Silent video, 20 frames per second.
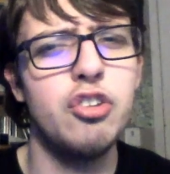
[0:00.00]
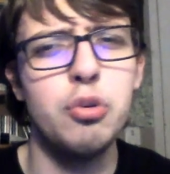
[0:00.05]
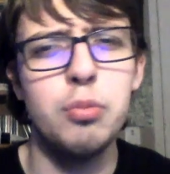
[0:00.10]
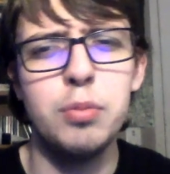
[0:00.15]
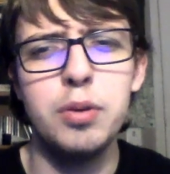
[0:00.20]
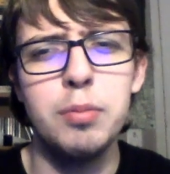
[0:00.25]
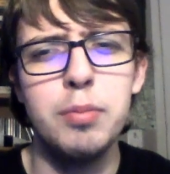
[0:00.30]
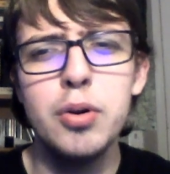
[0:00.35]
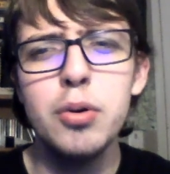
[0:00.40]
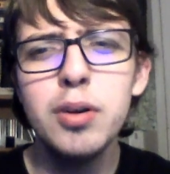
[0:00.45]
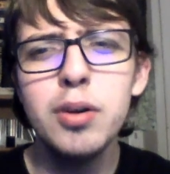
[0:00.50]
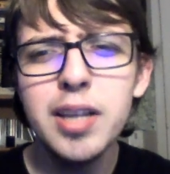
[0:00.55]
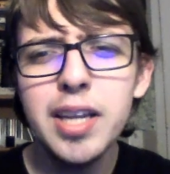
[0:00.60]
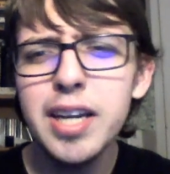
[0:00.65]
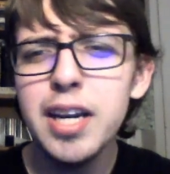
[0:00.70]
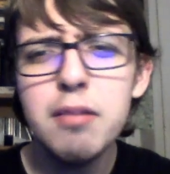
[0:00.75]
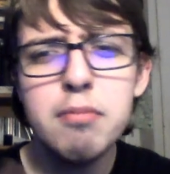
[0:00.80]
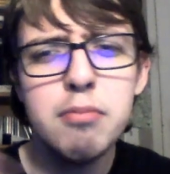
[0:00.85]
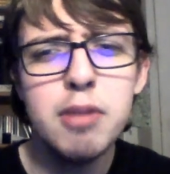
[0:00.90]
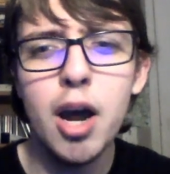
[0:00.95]
than Tomb and
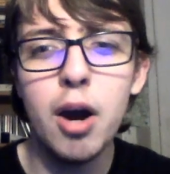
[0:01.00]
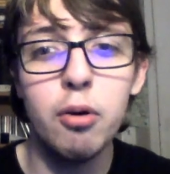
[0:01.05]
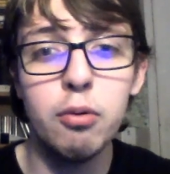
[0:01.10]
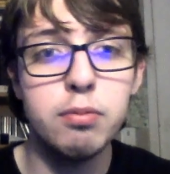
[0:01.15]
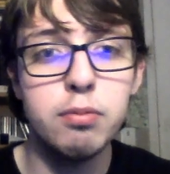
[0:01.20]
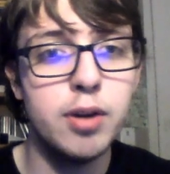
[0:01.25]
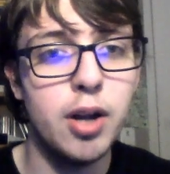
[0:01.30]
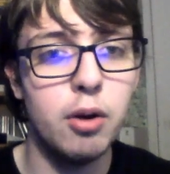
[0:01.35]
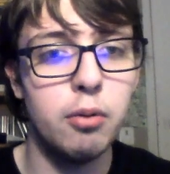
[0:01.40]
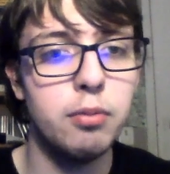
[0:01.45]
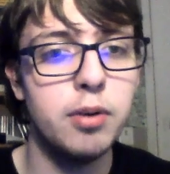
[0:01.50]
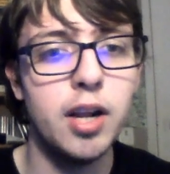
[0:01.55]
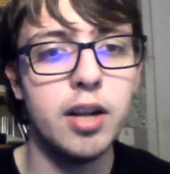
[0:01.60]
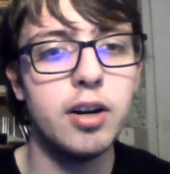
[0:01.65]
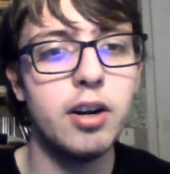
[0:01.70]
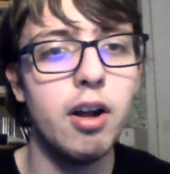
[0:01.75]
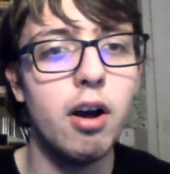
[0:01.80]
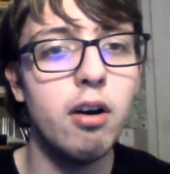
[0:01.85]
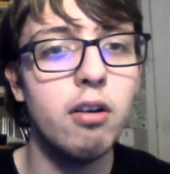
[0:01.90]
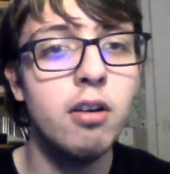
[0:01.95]
Mutilated? No,
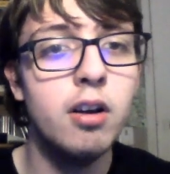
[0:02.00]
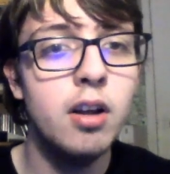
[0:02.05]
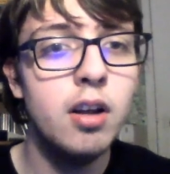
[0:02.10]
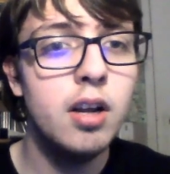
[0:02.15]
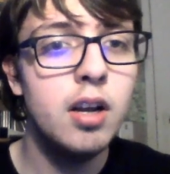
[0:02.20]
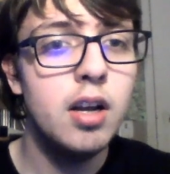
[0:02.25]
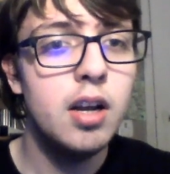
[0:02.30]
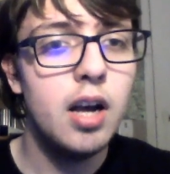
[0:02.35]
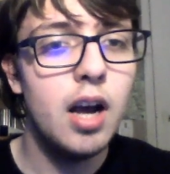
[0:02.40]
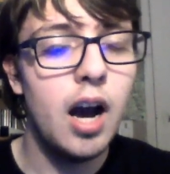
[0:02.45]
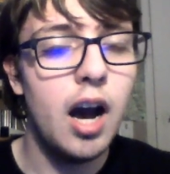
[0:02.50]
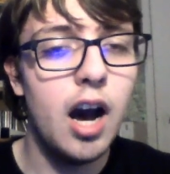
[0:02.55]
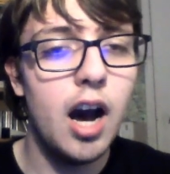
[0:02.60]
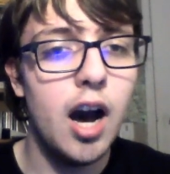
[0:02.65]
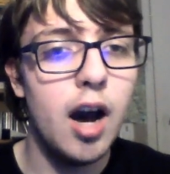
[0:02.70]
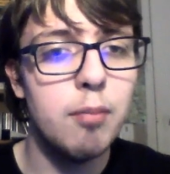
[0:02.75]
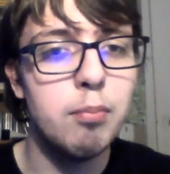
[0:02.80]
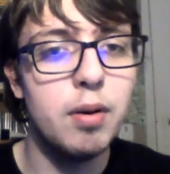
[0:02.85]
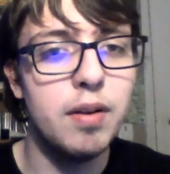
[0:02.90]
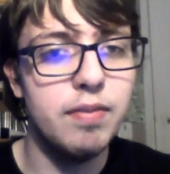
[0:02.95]
not at all.
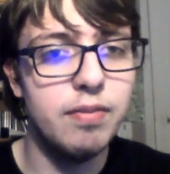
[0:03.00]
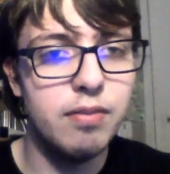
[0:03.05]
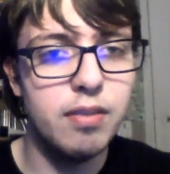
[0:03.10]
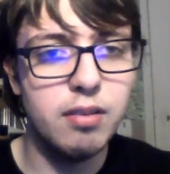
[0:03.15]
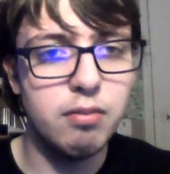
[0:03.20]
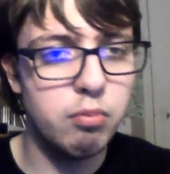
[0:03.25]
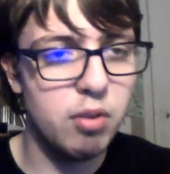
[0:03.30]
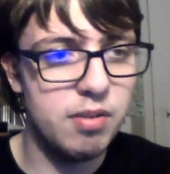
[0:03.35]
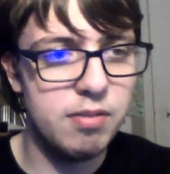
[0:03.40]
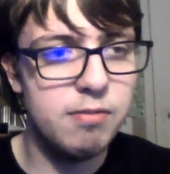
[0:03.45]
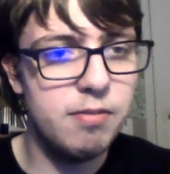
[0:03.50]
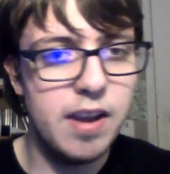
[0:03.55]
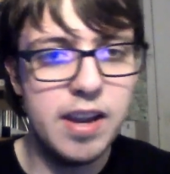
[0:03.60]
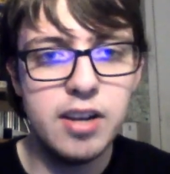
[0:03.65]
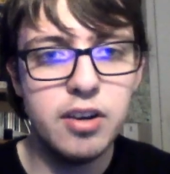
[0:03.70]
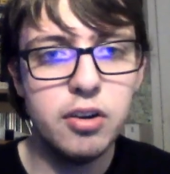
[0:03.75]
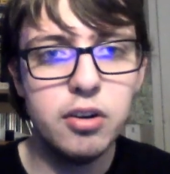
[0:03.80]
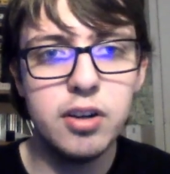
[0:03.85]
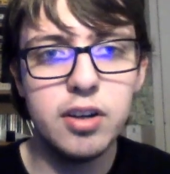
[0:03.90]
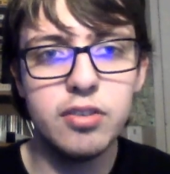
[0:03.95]
But with
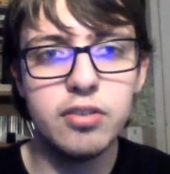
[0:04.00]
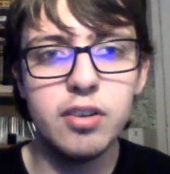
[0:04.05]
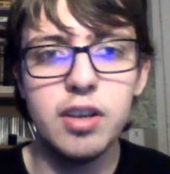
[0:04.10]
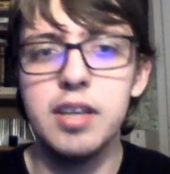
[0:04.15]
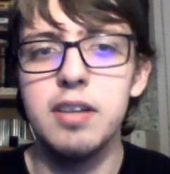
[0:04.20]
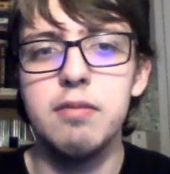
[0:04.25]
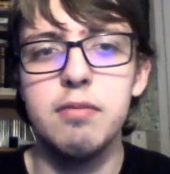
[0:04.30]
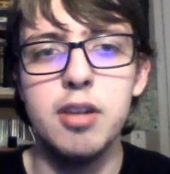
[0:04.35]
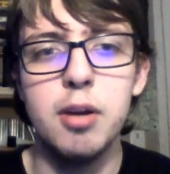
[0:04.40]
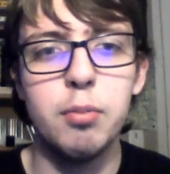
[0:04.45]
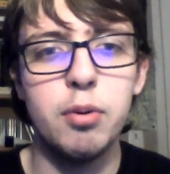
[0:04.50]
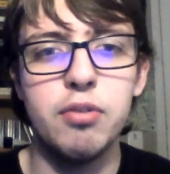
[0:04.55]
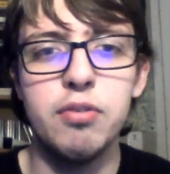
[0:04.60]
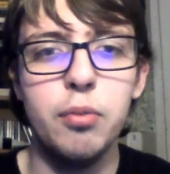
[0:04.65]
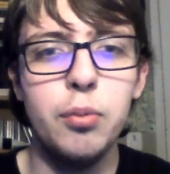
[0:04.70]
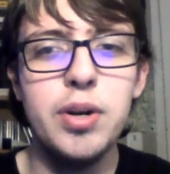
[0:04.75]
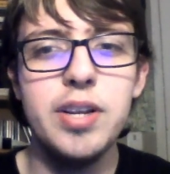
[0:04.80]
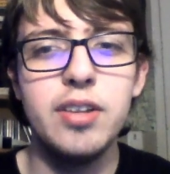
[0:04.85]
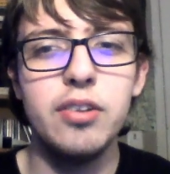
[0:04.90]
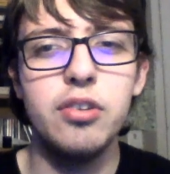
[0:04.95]
Vader, it's like number
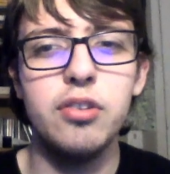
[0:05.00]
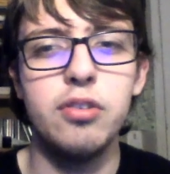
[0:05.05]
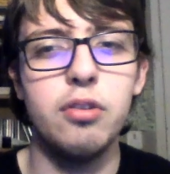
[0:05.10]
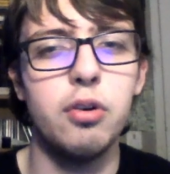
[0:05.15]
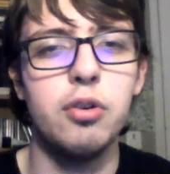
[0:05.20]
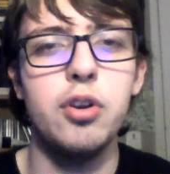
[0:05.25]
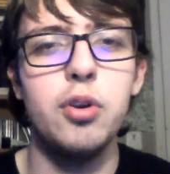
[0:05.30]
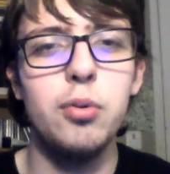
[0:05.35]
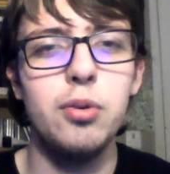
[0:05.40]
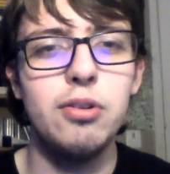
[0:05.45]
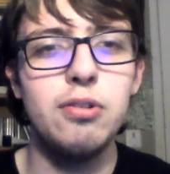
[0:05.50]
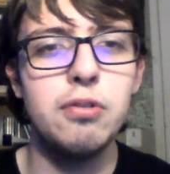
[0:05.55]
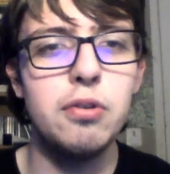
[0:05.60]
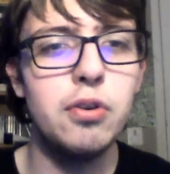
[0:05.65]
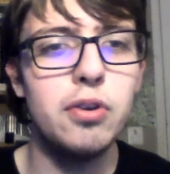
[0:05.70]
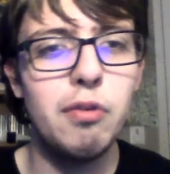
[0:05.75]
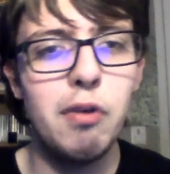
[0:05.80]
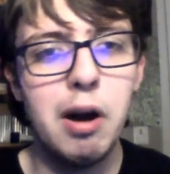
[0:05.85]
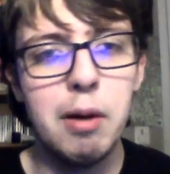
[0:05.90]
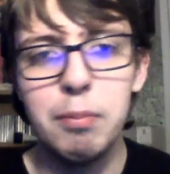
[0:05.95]
3. This is their newest
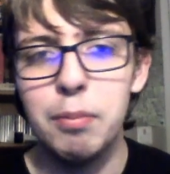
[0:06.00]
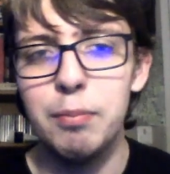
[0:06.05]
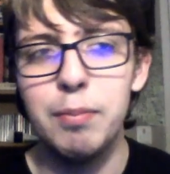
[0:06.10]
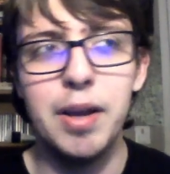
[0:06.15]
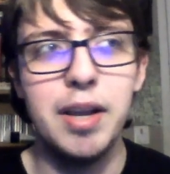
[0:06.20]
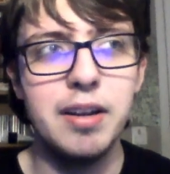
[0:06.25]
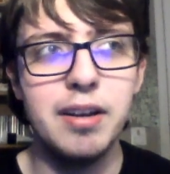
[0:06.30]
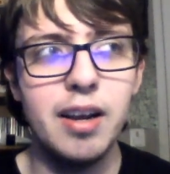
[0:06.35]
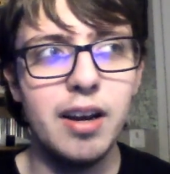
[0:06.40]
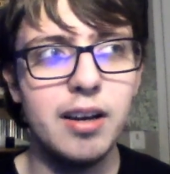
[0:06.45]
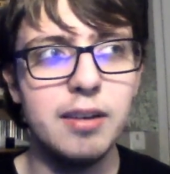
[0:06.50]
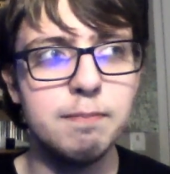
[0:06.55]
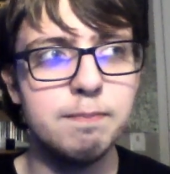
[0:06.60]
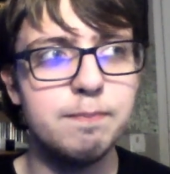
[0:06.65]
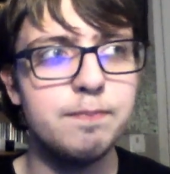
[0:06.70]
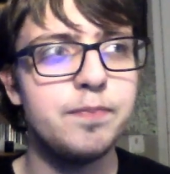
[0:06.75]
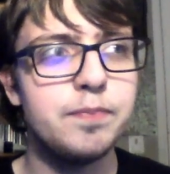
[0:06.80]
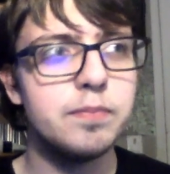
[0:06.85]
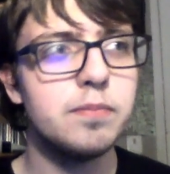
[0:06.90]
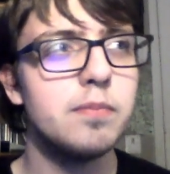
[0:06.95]
studio album, and I
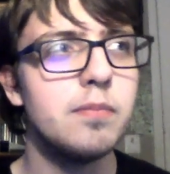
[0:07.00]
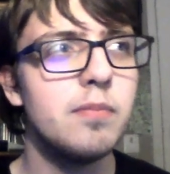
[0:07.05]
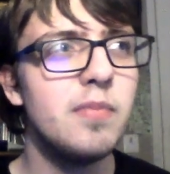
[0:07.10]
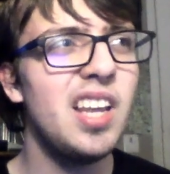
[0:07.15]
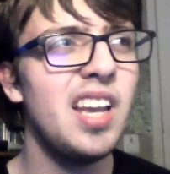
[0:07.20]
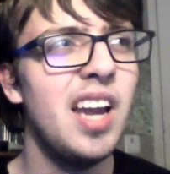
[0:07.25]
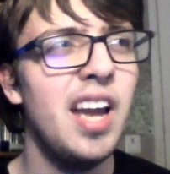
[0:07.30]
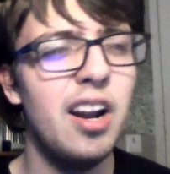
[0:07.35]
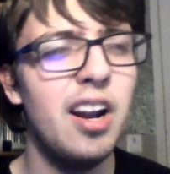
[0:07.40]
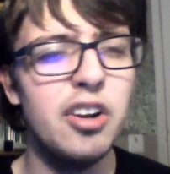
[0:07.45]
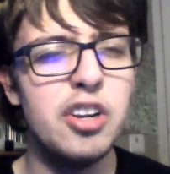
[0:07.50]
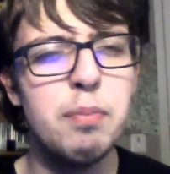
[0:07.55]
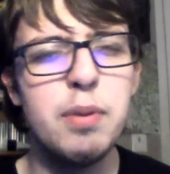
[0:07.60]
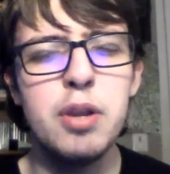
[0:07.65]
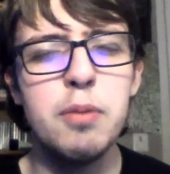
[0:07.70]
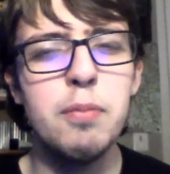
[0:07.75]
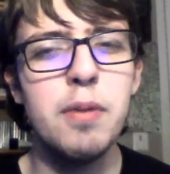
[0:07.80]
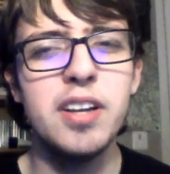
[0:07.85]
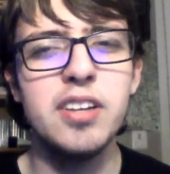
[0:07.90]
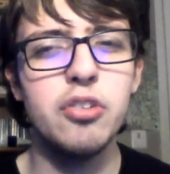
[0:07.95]
don't
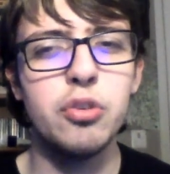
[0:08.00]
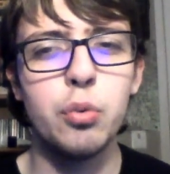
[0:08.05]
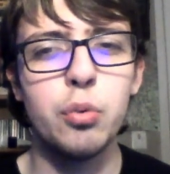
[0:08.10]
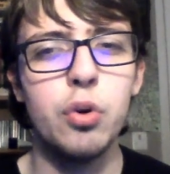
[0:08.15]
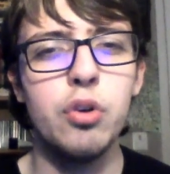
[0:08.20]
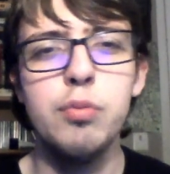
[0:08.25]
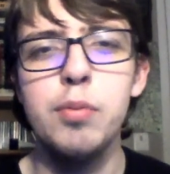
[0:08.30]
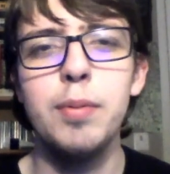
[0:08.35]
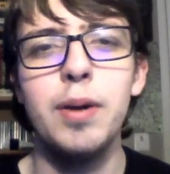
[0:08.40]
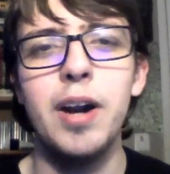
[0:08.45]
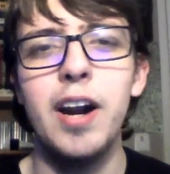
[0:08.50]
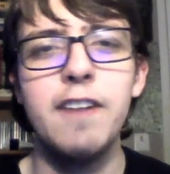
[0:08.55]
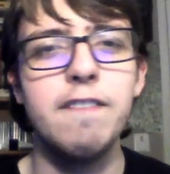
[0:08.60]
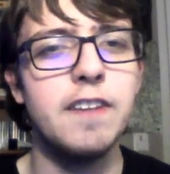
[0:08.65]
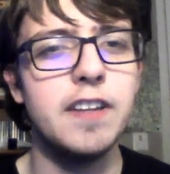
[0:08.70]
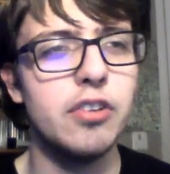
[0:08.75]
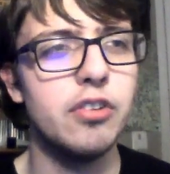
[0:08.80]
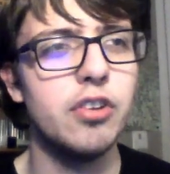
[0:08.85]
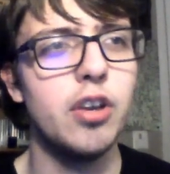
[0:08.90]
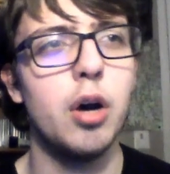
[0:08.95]
know, you might disagree with me, but I
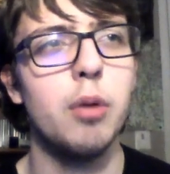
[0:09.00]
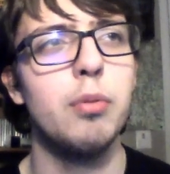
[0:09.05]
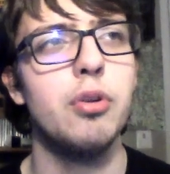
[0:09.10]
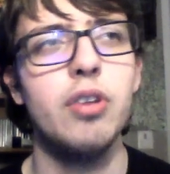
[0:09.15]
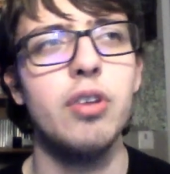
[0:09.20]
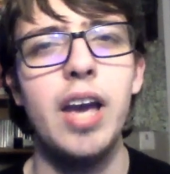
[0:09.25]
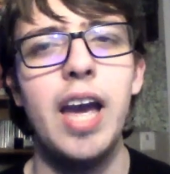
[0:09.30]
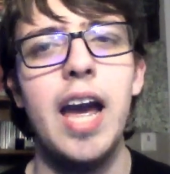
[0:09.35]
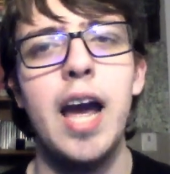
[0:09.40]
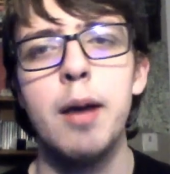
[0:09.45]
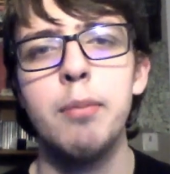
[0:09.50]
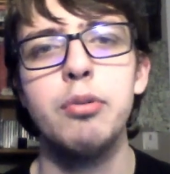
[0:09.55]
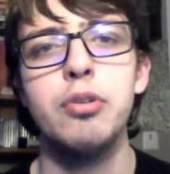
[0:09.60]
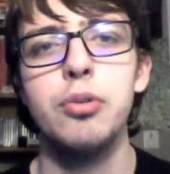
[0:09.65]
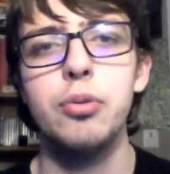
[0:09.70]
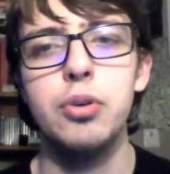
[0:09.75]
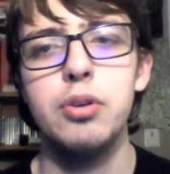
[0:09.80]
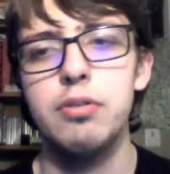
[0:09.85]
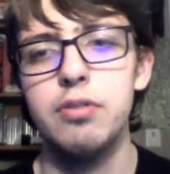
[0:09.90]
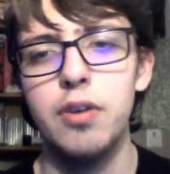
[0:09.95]
think this album is
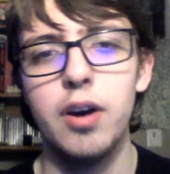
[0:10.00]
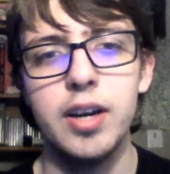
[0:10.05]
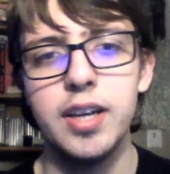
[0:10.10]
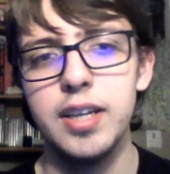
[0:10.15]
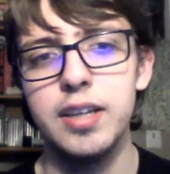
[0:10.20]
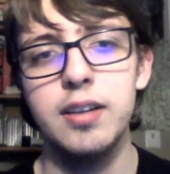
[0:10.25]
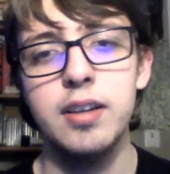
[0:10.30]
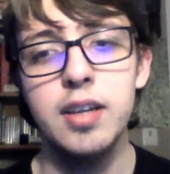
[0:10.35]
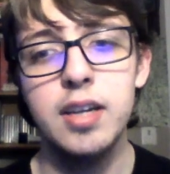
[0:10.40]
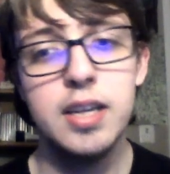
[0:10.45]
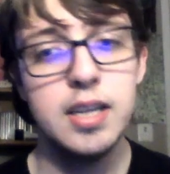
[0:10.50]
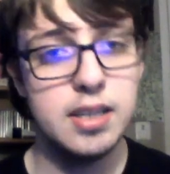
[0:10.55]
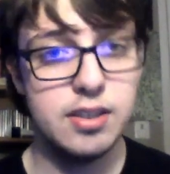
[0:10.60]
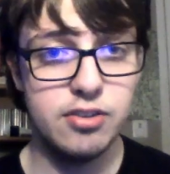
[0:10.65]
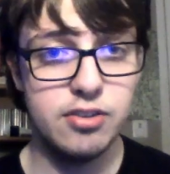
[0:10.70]
absolutely fucking